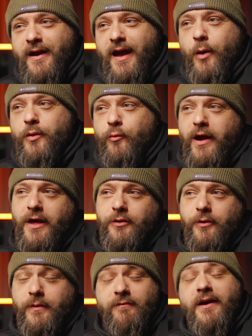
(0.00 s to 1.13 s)
I would
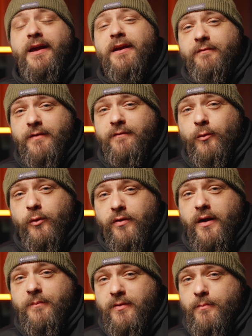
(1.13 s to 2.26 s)
rather, if it was
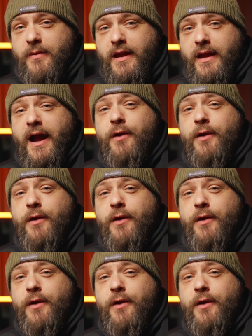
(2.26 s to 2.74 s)
up to me,